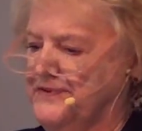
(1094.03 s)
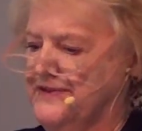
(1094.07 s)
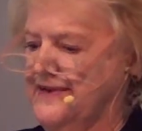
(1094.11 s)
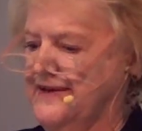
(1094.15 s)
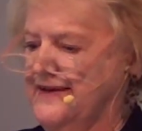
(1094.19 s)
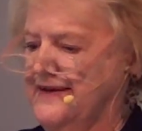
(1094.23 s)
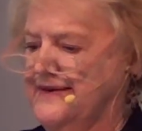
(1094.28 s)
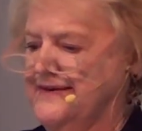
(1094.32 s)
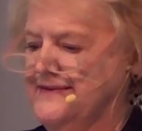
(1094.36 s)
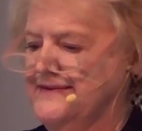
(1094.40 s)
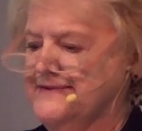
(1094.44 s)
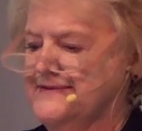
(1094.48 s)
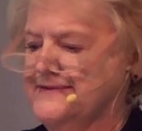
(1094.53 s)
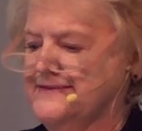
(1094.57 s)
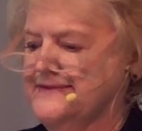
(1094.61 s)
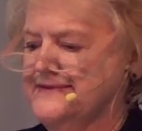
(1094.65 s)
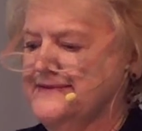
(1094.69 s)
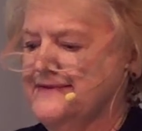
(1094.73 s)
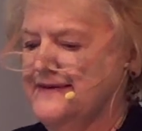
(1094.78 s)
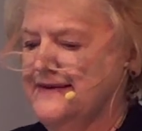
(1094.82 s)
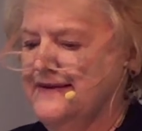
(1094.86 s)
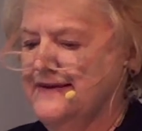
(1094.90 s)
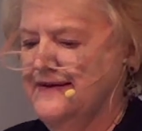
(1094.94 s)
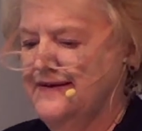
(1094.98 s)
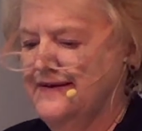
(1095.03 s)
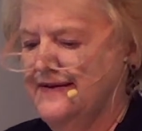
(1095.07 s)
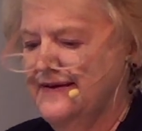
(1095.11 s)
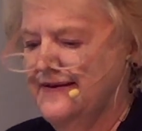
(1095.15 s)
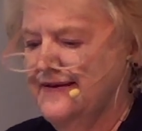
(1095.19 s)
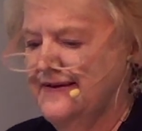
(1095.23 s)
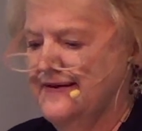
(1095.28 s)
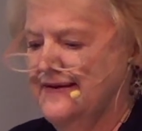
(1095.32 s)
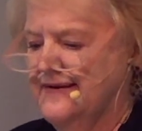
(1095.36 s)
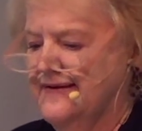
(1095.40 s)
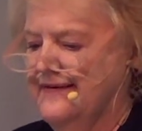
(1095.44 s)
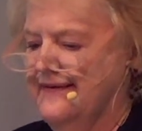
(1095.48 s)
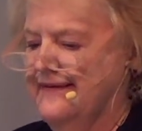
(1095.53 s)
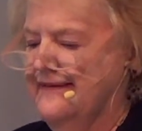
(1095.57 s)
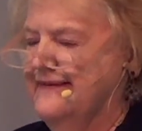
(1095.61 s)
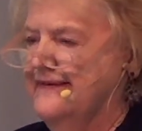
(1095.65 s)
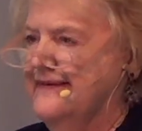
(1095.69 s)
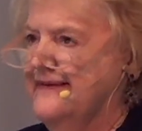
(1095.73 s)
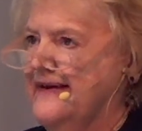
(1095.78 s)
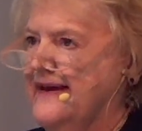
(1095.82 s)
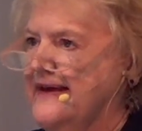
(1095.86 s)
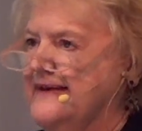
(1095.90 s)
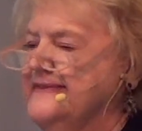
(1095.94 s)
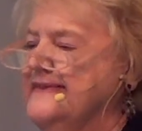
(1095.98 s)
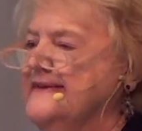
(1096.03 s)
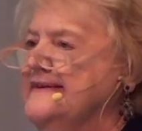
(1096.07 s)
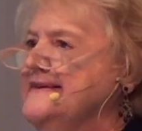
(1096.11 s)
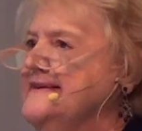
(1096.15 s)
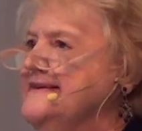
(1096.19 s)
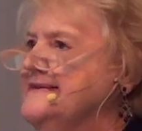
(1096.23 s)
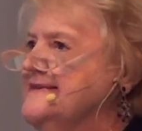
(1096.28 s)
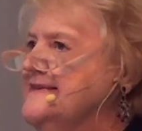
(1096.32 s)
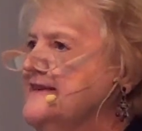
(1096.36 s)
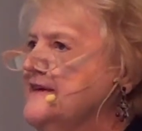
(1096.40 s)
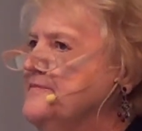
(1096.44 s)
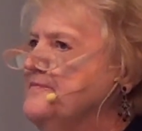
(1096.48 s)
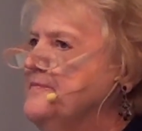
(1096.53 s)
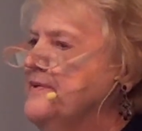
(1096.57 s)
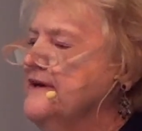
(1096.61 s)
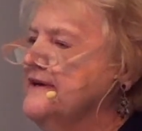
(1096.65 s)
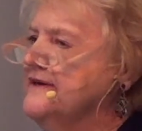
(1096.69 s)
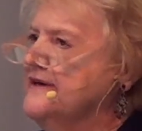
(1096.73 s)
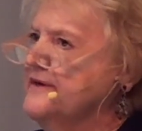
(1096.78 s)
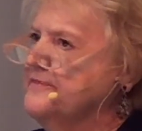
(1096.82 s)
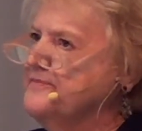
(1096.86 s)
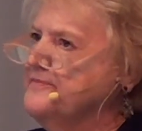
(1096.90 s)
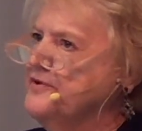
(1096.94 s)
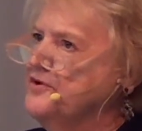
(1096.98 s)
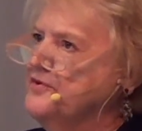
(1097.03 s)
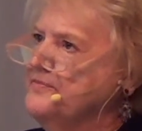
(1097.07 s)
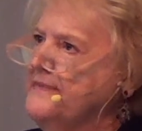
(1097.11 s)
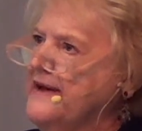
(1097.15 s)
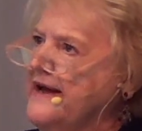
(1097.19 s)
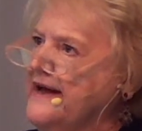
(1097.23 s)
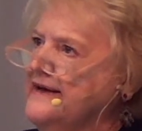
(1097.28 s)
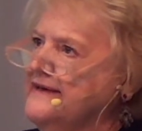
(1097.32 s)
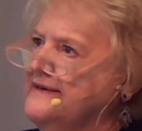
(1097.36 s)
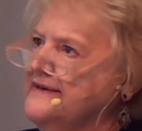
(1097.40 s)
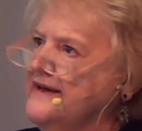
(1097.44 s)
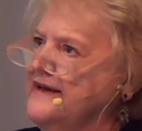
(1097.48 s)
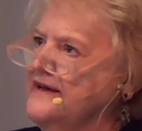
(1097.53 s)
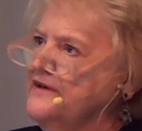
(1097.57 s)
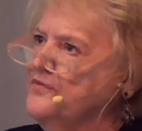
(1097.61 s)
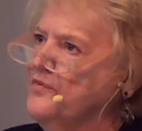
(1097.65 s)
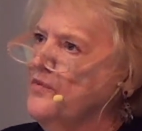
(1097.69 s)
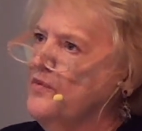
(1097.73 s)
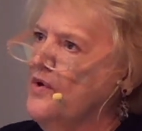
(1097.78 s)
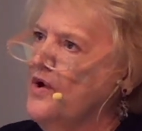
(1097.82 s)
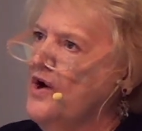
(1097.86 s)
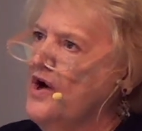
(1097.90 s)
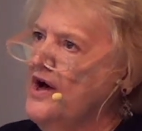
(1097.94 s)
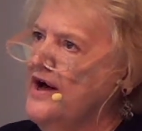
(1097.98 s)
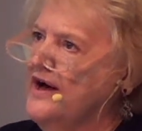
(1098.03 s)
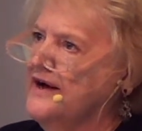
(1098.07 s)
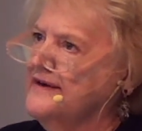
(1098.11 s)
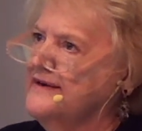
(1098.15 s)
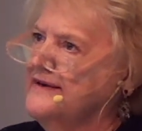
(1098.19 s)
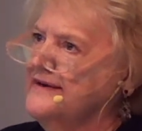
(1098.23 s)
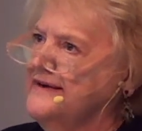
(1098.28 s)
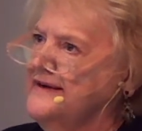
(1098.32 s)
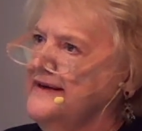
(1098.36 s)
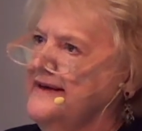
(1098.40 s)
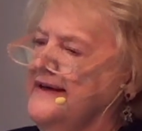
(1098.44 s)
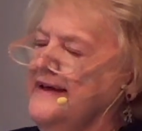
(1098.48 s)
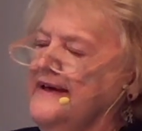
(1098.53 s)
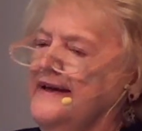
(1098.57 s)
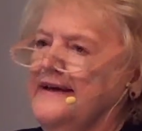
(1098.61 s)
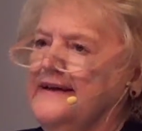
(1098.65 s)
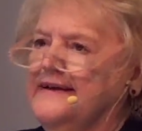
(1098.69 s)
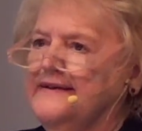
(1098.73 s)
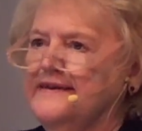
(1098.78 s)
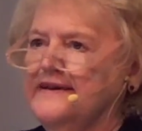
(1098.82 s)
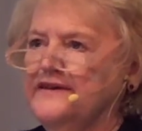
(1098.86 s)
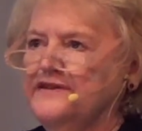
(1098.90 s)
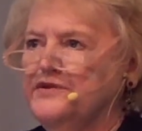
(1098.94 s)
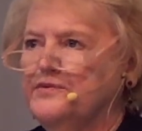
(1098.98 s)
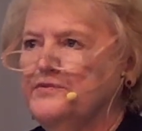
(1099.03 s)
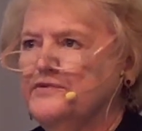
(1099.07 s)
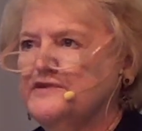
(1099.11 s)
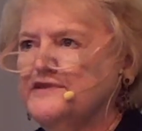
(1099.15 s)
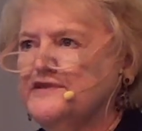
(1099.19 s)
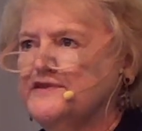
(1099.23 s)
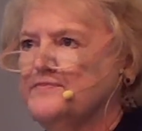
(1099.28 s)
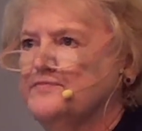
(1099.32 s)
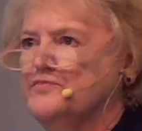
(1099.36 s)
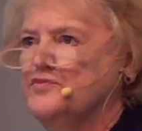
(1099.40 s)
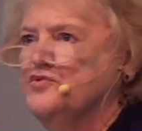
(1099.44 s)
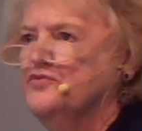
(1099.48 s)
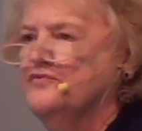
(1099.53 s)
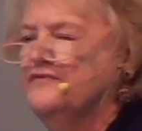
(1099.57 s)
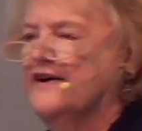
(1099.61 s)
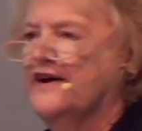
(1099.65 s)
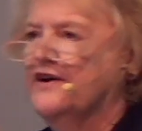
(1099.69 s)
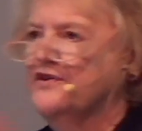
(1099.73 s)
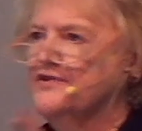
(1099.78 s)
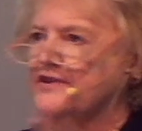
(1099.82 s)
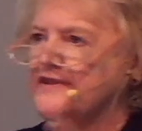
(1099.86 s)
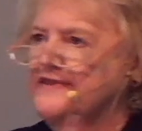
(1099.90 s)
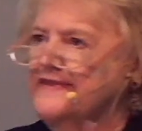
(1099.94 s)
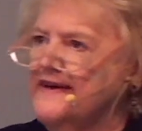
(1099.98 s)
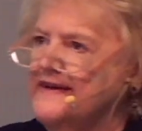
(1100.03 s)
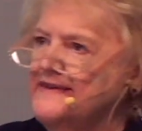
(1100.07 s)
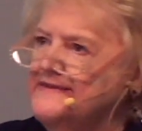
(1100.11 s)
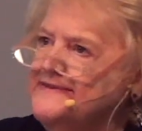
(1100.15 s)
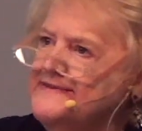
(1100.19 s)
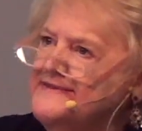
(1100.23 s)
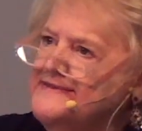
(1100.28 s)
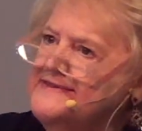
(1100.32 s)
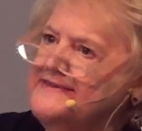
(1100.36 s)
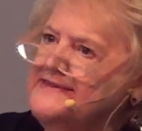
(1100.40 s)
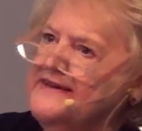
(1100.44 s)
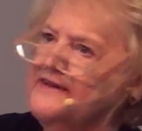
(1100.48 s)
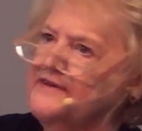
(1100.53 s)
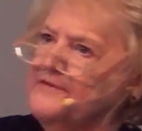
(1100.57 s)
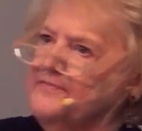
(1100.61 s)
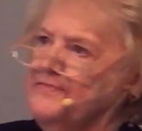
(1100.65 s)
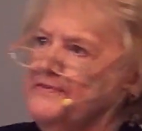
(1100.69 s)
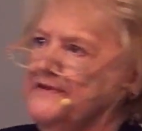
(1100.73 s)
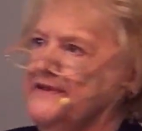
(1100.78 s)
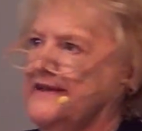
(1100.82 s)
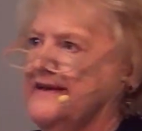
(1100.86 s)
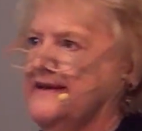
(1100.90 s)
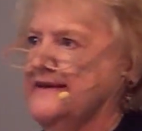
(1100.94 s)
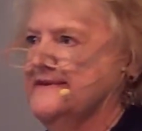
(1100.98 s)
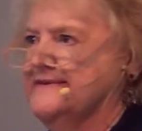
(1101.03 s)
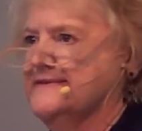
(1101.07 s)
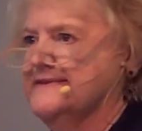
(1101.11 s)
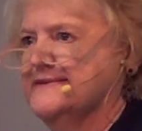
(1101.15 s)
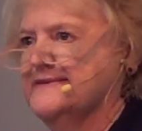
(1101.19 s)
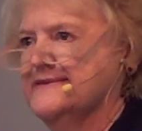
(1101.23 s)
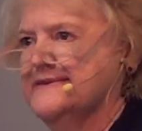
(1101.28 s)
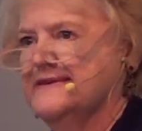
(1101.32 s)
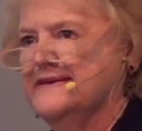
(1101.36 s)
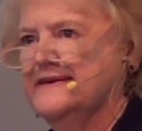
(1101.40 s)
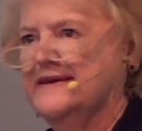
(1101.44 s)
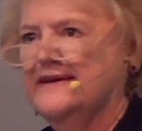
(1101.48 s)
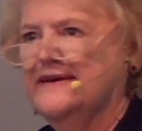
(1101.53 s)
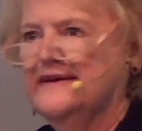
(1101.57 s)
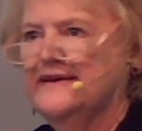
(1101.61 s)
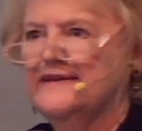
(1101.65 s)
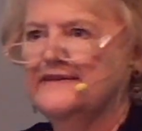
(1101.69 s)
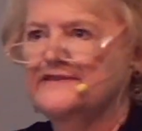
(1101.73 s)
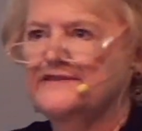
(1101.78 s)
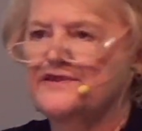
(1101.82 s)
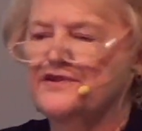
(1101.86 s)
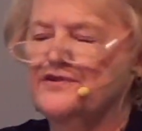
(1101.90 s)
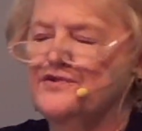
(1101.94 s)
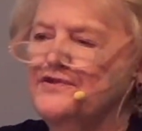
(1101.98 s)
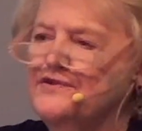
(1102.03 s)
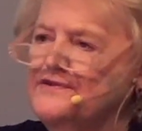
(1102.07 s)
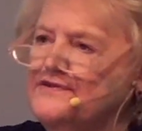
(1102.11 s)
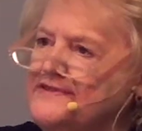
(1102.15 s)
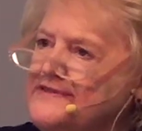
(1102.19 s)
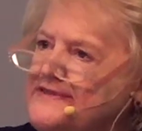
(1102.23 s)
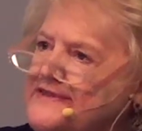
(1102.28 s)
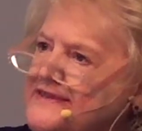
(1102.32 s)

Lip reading: place. And then he said, pick up your mat and walk. In other words, move out of that stuck place so those